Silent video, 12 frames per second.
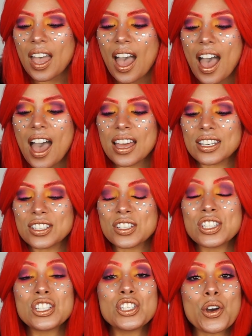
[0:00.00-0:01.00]

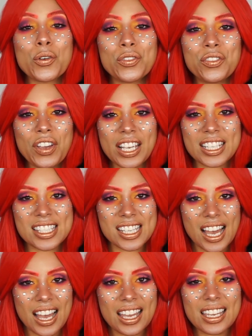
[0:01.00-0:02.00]
And your
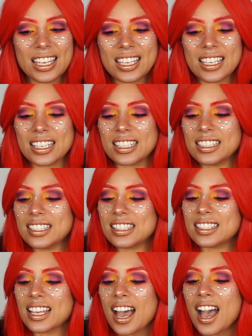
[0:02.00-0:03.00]
victor
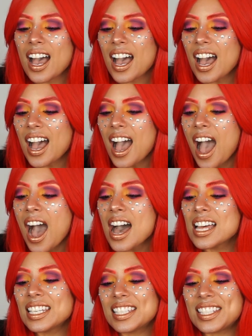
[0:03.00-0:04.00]
is
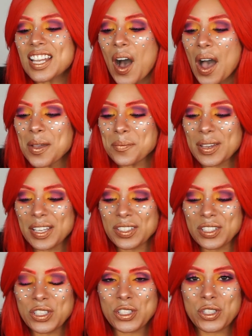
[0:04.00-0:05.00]

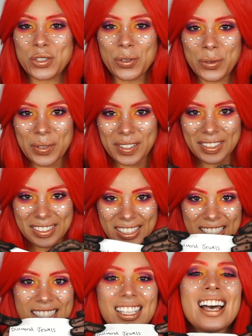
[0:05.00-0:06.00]
Diamond
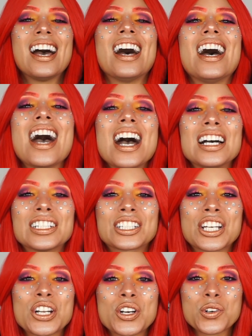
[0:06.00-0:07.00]
Jewels.
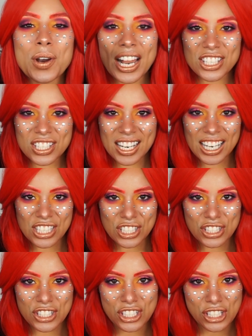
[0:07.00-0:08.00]

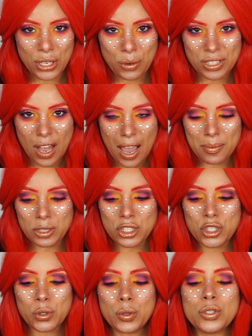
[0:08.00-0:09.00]
Congratulations to you, Diamond
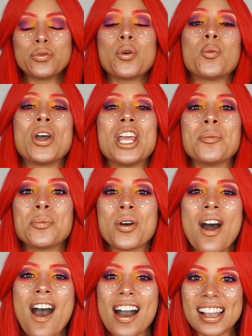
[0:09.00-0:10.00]
Jewels, for winning
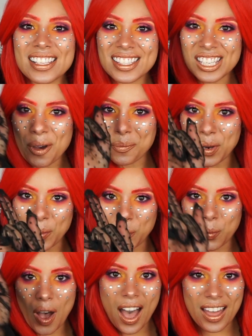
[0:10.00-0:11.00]
prize number
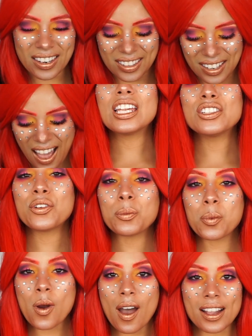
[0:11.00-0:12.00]
1. And for
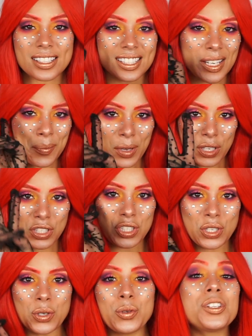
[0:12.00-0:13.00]
prize number
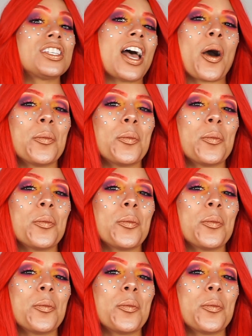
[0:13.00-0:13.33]
2 shall